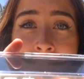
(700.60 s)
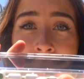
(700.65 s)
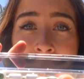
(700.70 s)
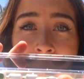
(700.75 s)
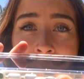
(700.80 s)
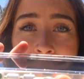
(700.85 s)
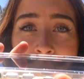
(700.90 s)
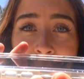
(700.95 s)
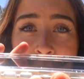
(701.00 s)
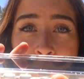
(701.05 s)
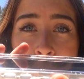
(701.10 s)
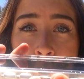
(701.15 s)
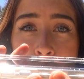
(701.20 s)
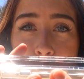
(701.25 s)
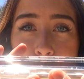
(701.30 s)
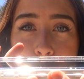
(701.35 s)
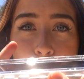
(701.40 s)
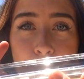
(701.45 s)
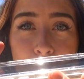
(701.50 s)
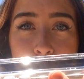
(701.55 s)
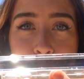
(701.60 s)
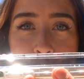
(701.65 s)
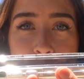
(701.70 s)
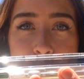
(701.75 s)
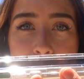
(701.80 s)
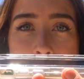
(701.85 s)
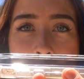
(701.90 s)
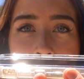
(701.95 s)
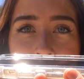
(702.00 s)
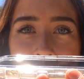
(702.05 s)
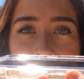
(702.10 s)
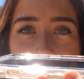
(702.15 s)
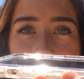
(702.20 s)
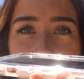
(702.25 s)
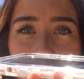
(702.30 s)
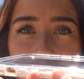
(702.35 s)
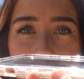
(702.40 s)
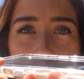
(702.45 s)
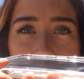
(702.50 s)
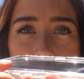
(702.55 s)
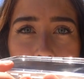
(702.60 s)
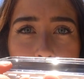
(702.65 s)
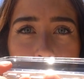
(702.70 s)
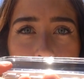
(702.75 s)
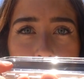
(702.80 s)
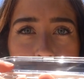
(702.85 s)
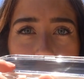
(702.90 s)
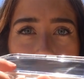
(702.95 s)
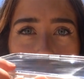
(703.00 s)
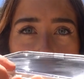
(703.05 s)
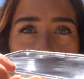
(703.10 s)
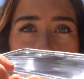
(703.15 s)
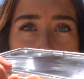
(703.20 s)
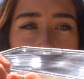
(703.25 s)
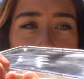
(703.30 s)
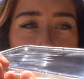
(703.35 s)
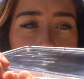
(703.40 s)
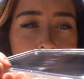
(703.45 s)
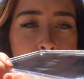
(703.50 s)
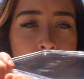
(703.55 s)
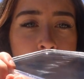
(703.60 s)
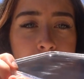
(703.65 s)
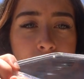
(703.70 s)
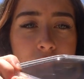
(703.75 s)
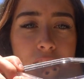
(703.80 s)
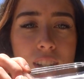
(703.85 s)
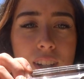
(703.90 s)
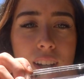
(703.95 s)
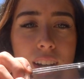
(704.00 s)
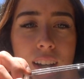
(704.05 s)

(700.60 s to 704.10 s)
This goes over the edges so much.